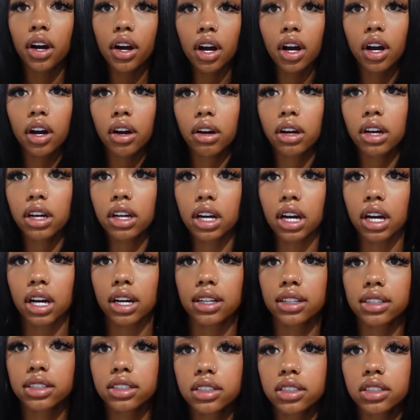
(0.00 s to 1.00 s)
Alright
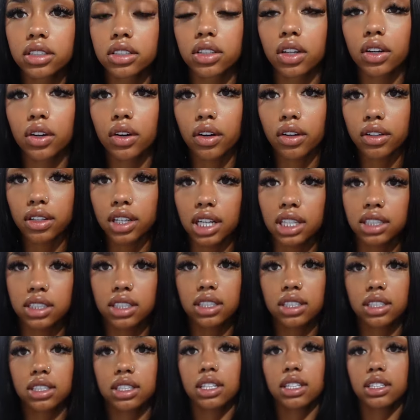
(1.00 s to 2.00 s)
guys, so this
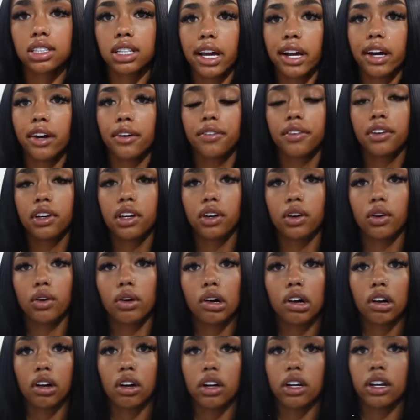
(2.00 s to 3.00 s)
is this outfit
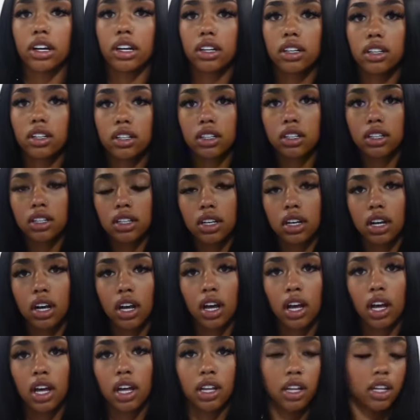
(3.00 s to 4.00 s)
on.
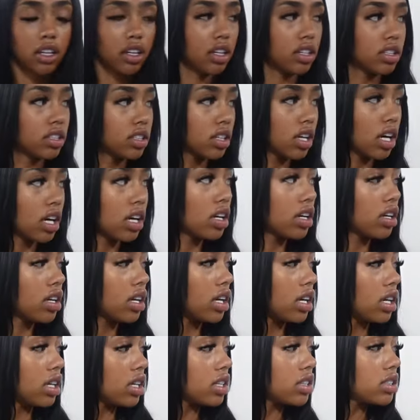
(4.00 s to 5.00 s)
This skirt
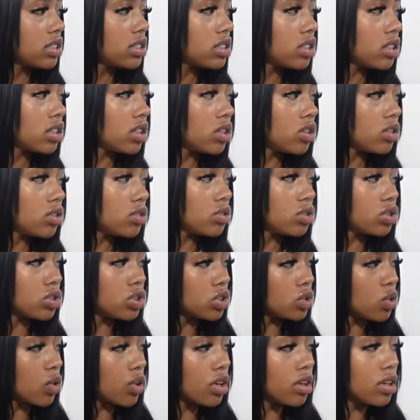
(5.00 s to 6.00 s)
is a little
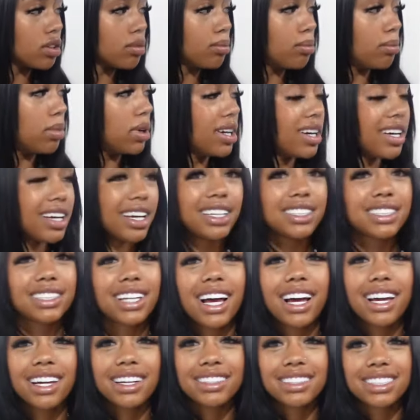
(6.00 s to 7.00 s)
short, but it's
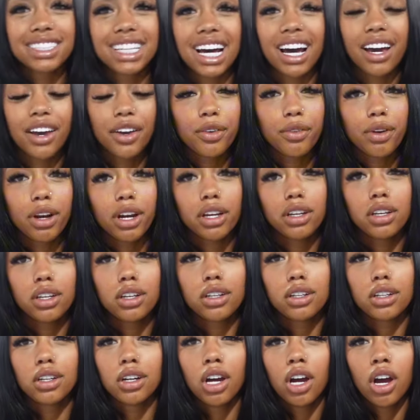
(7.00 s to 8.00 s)
like tight right
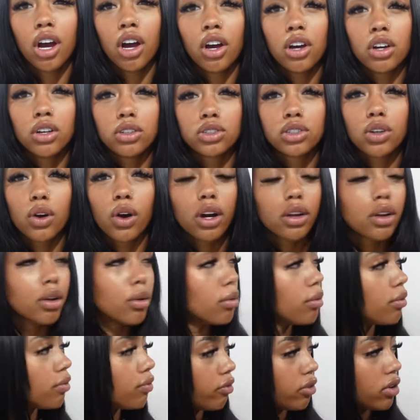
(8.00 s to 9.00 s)
here. So I
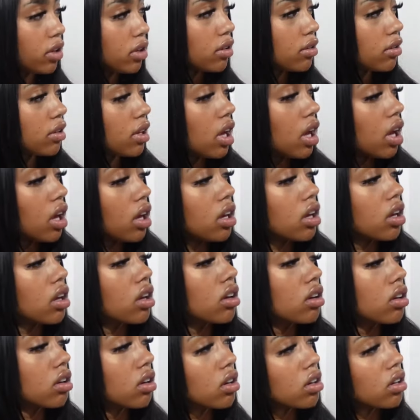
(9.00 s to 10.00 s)
don't feel
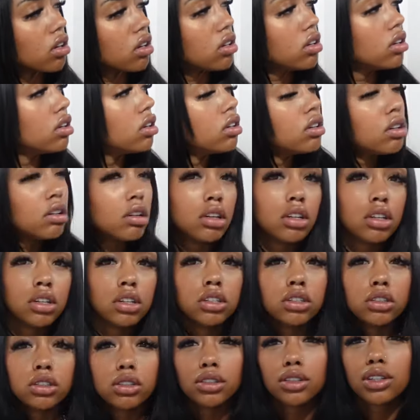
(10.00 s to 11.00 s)
like,
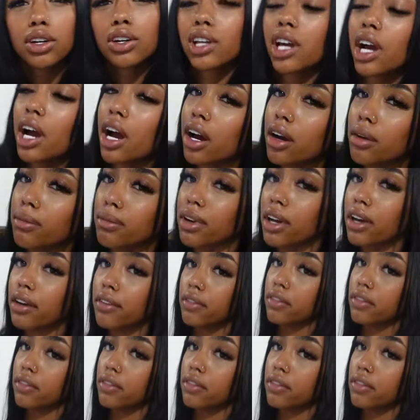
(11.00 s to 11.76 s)
you know, like I'm not